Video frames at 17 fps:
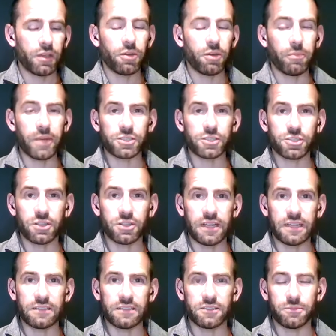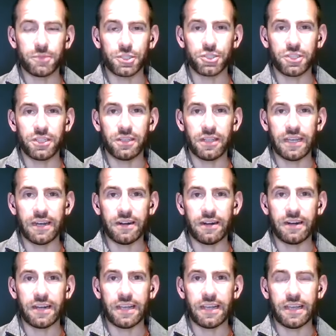commercializing machine
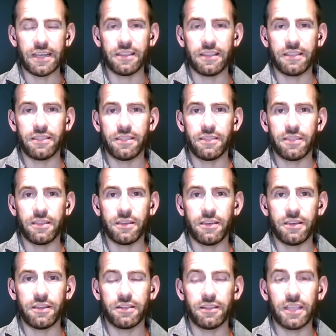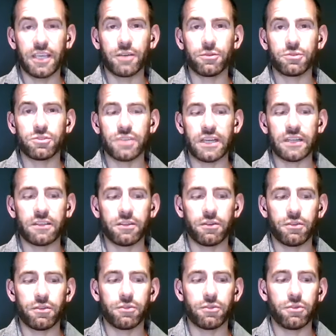learning in the legal
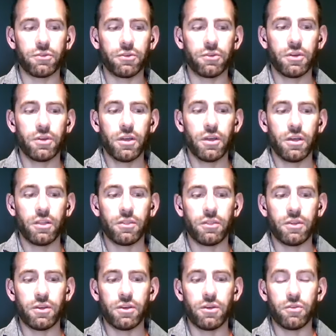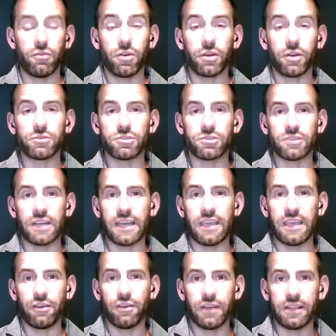sector through the Royal
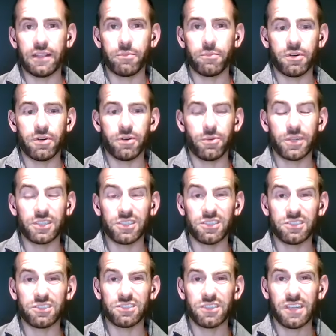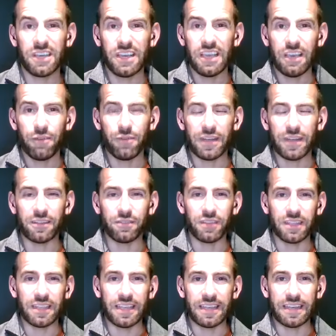Society of Edinburgh, which is
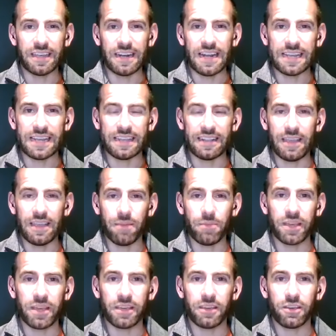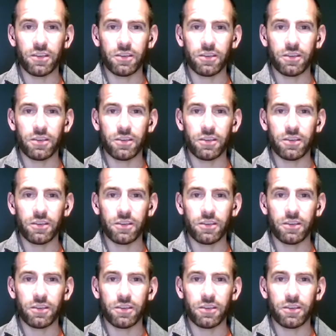effectively like an academic